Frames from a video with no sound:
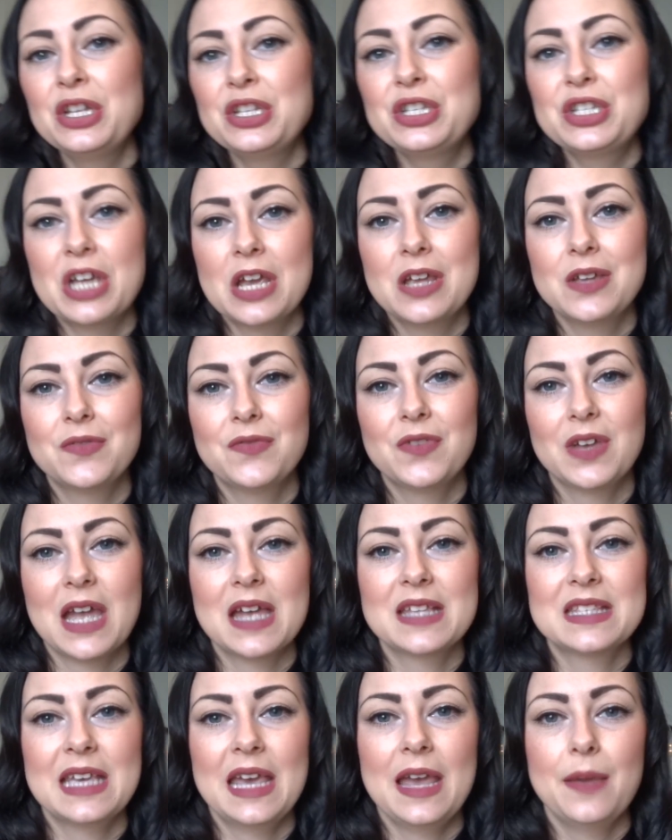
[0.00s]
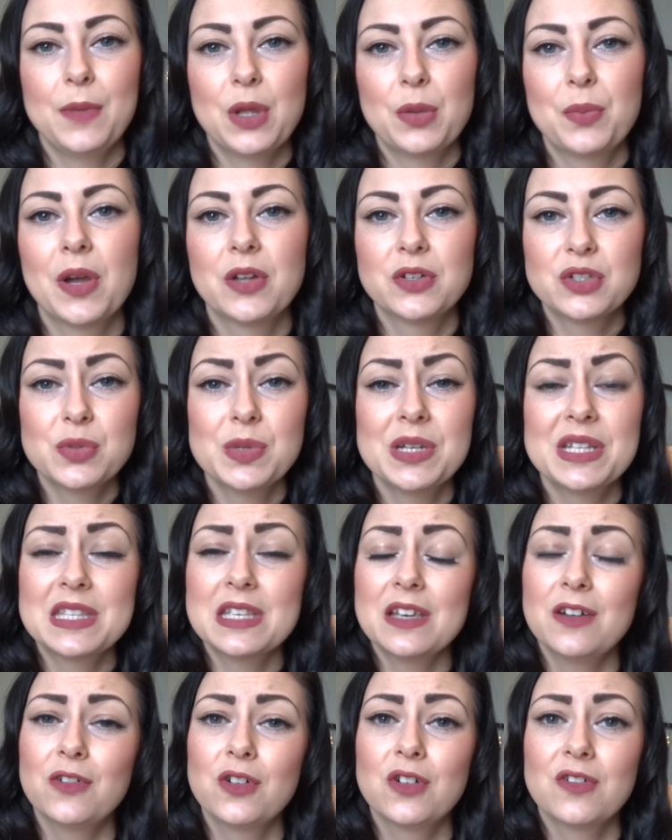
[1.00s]
Don't forget to hit me up on
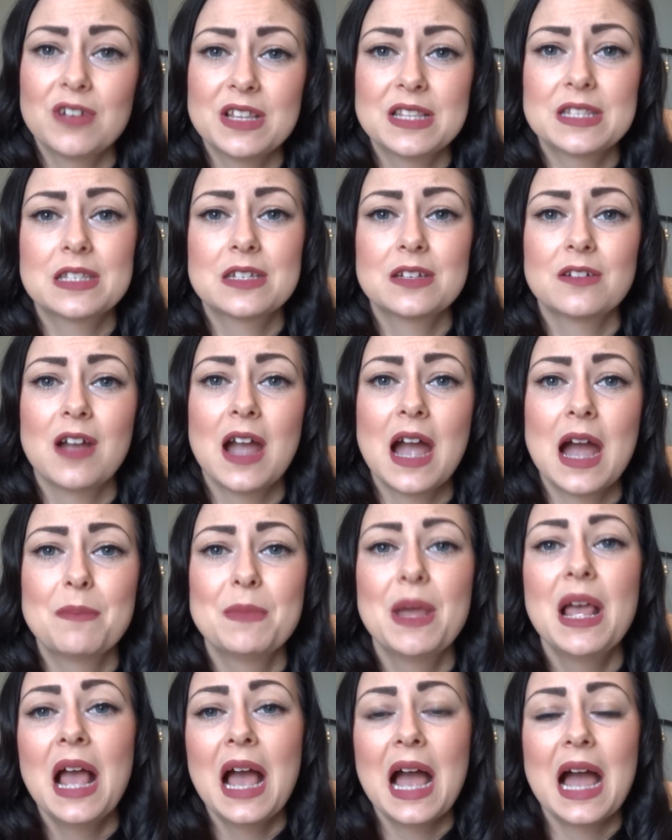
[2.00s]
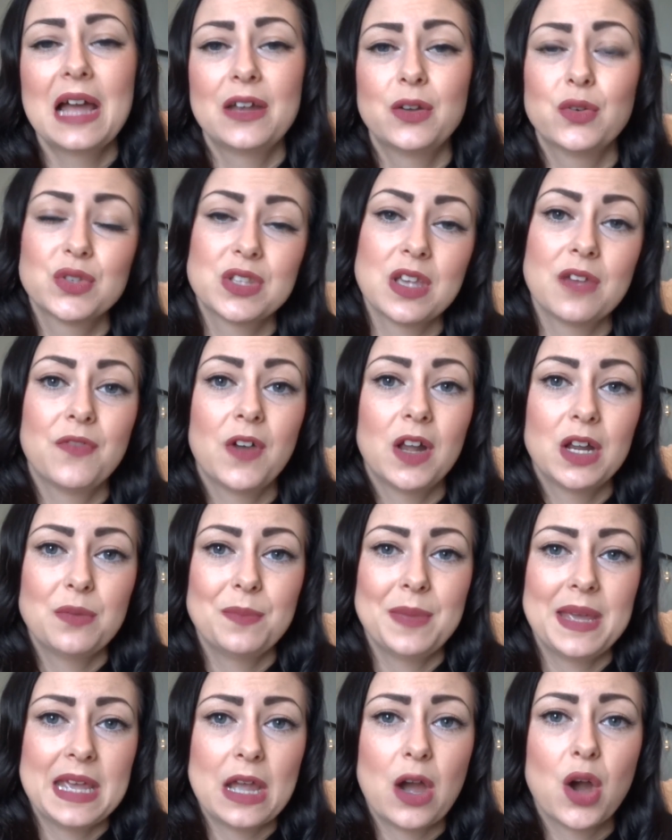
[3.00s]
Twitter or Instagram, and also follow
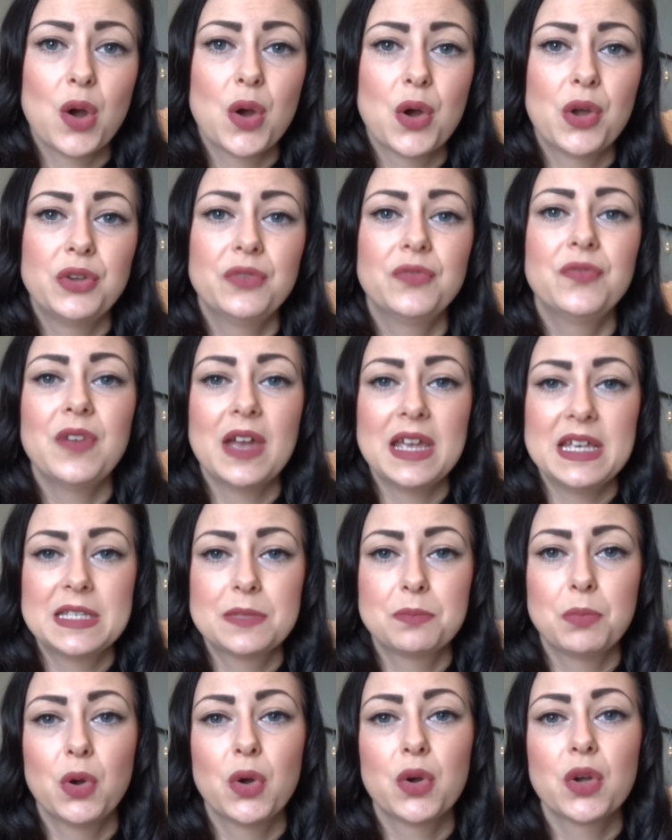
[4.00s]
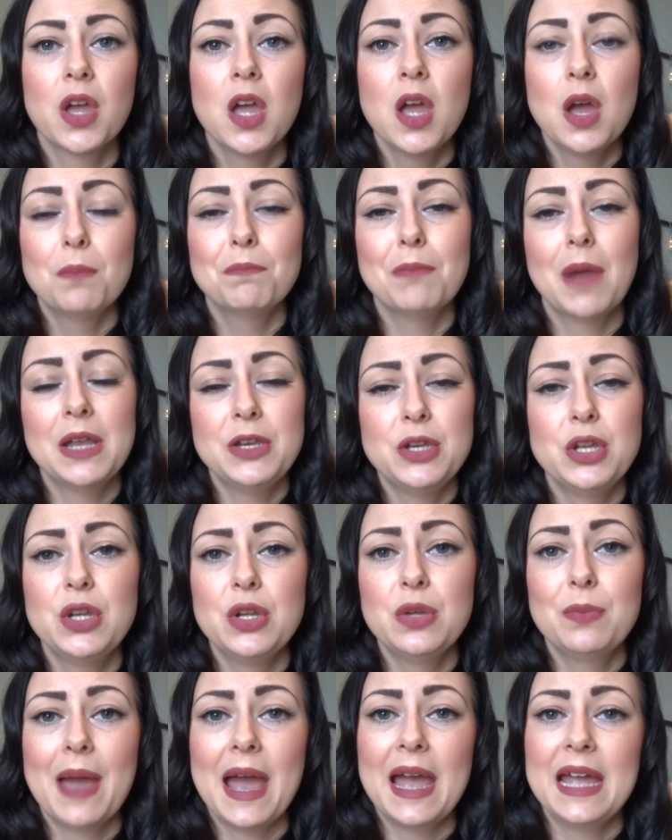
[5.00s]
me on Facebook. My
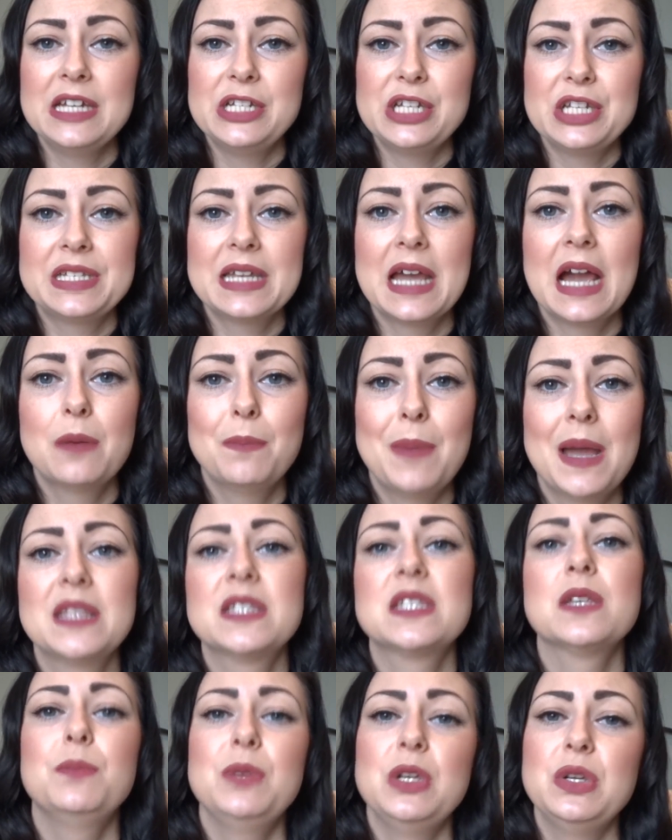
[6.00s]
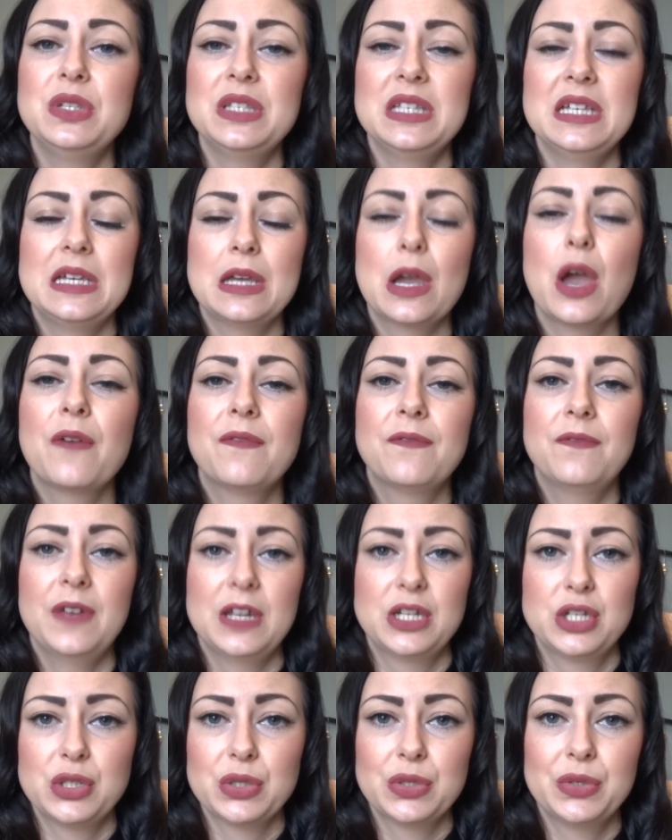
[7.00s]
new page is now Benta Beauty
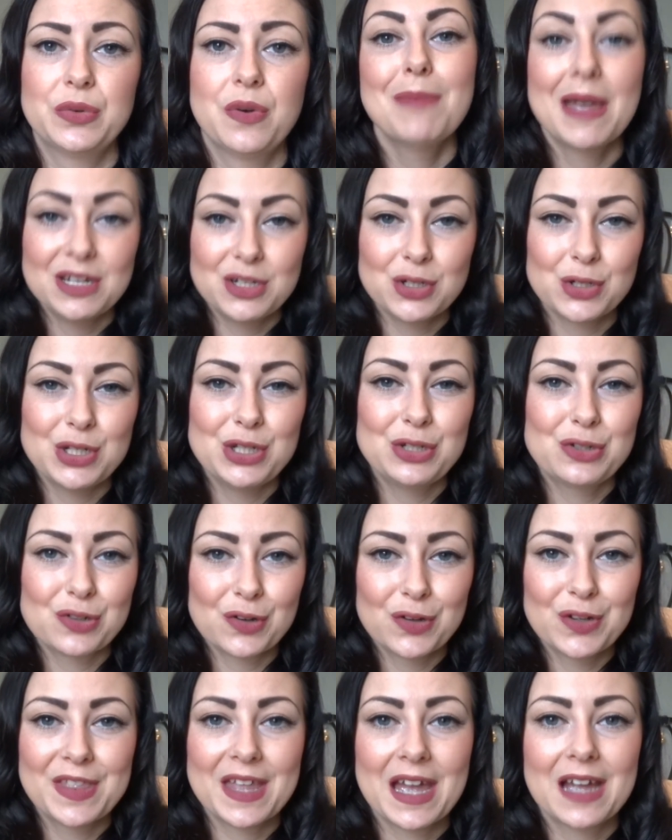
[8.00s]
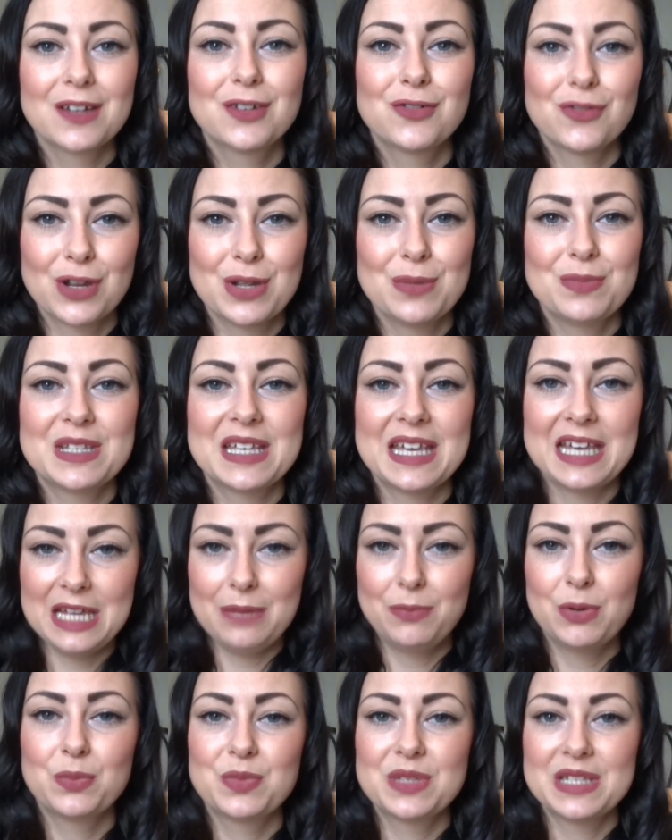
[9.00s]
Official. Make sure you join that group to
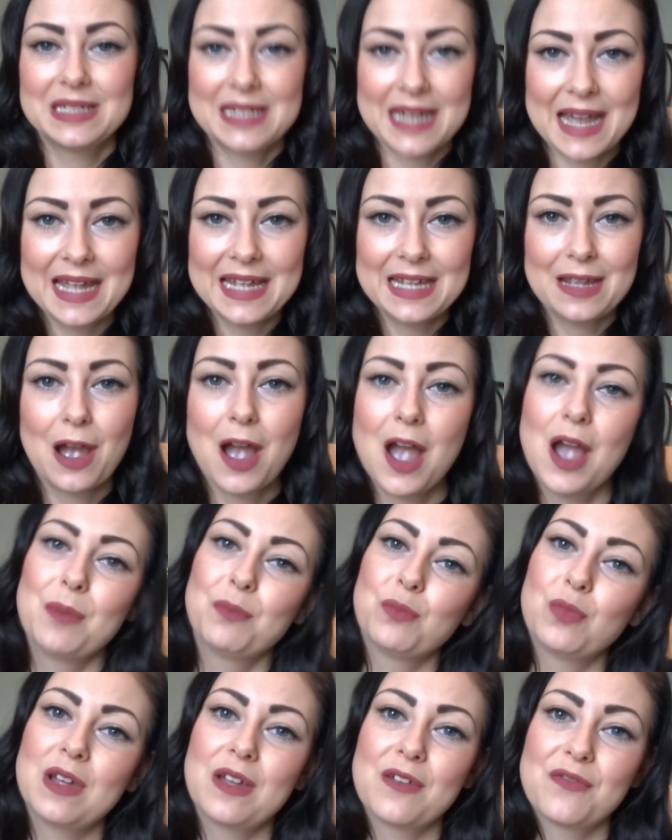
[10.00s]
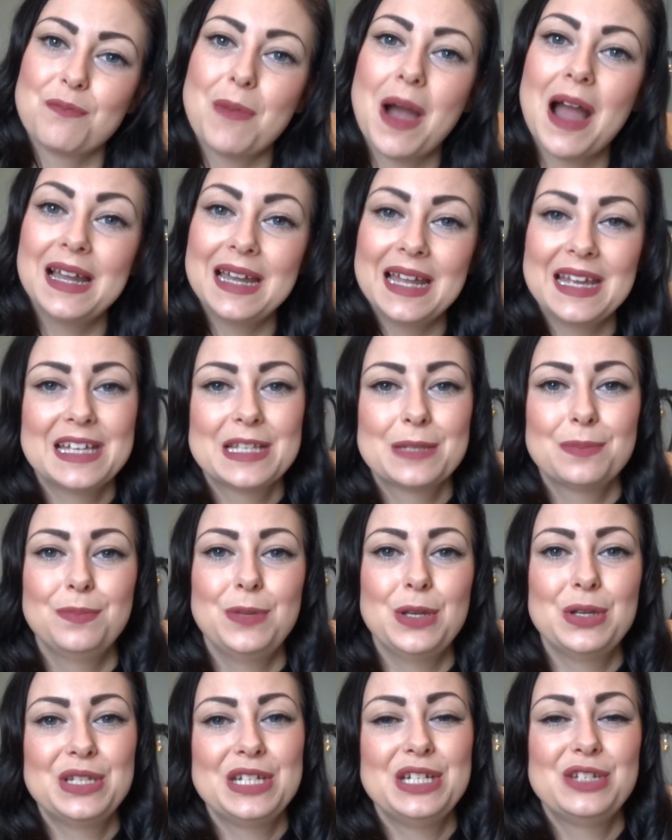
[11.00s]
keep up to date with my latest
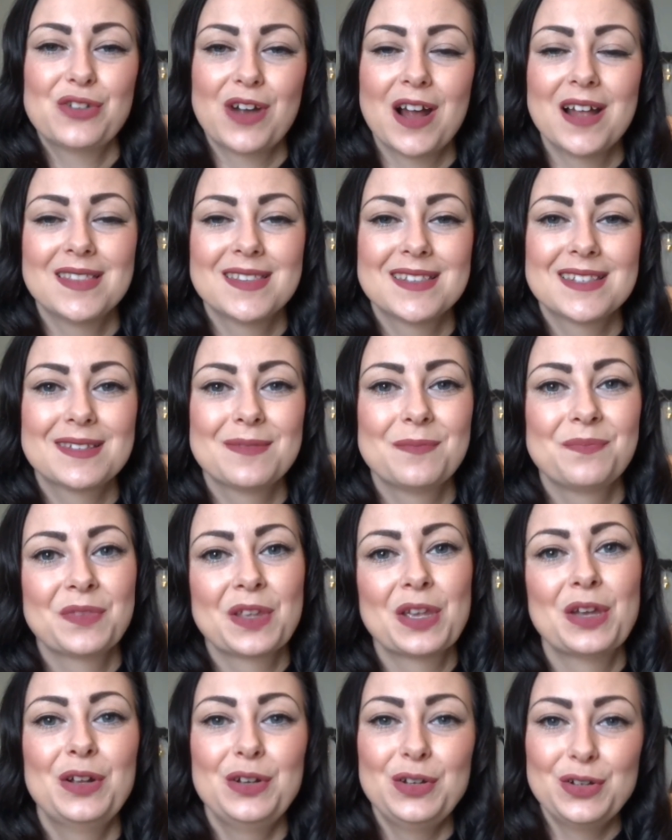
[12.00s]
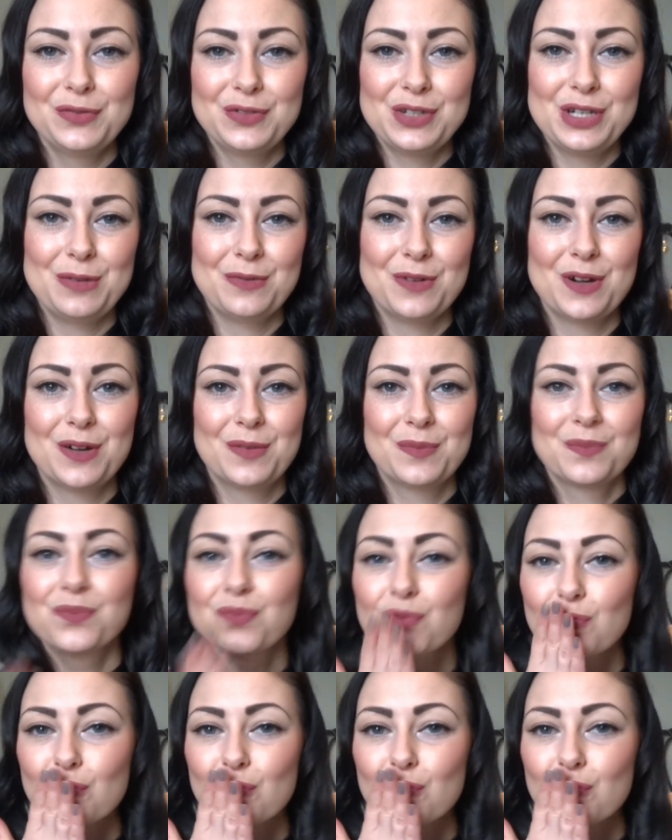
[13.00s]
beauty trends. Love to you all.